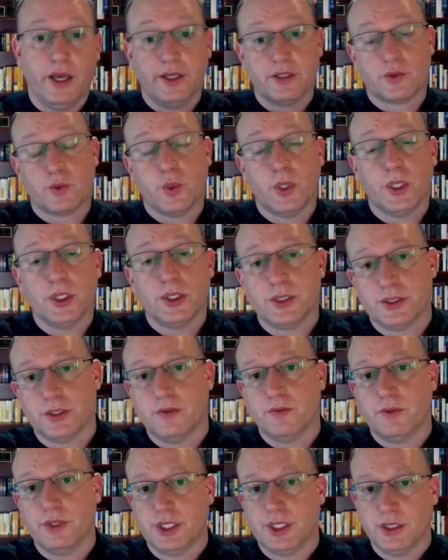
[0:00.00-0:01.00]
as well as
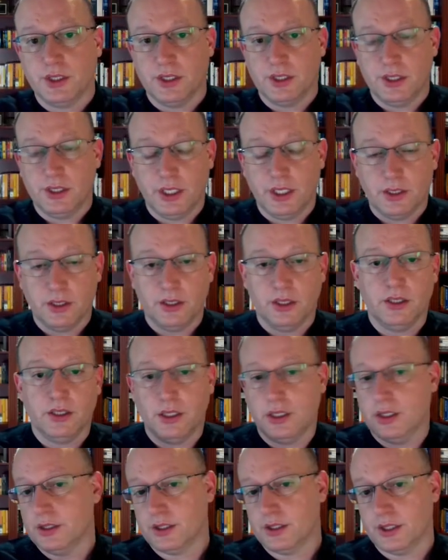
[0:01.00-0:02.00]
enriching the data
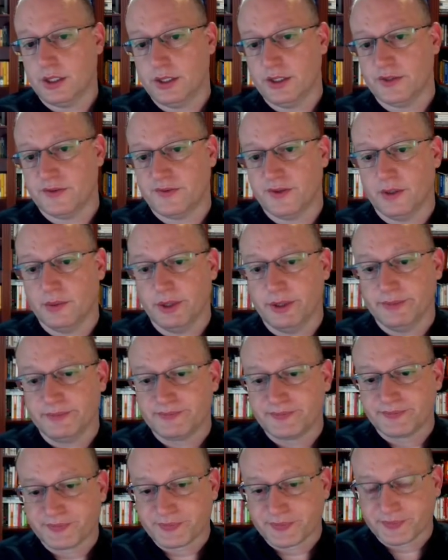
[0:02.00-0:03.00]
and the insights from it.
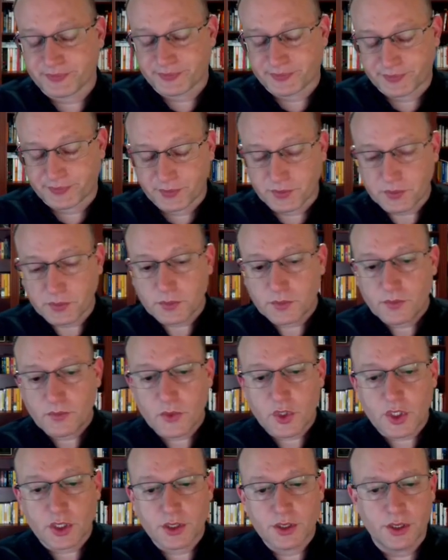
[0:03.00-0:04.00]

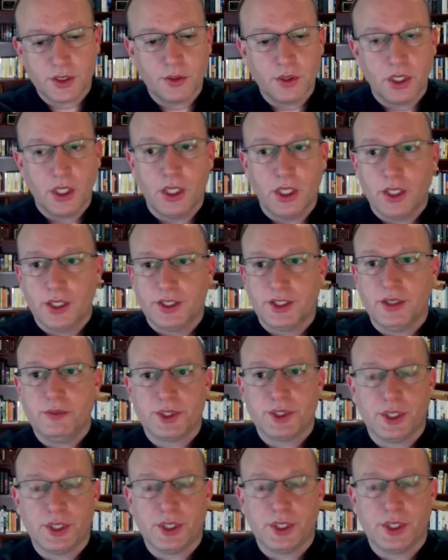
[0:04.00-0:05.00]
So
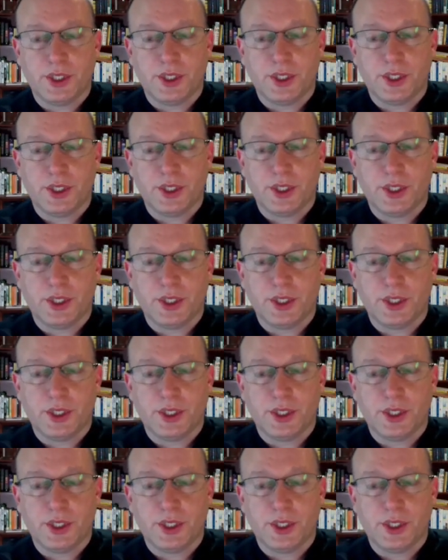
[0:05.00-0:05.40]
James, any